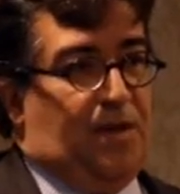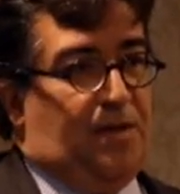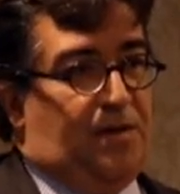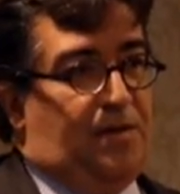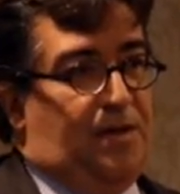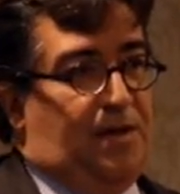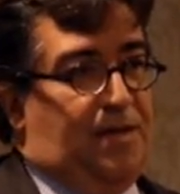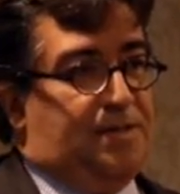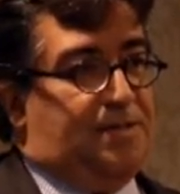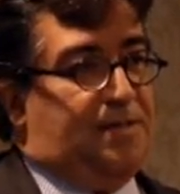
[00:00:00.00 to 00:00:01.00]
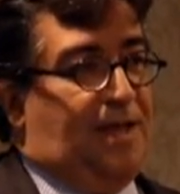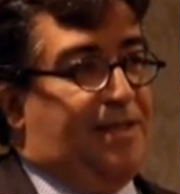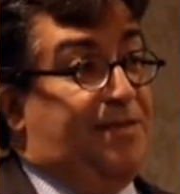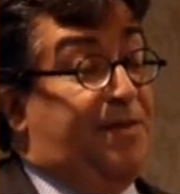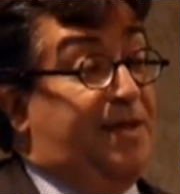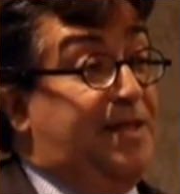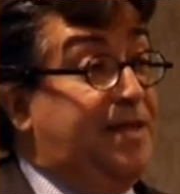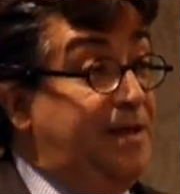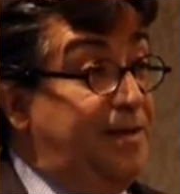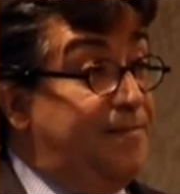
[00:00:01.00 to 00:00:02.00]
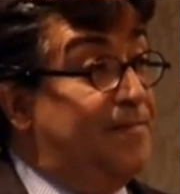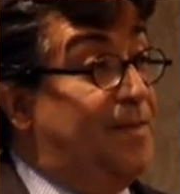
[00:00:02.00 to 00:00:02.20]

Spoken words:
learned is, at the beginning,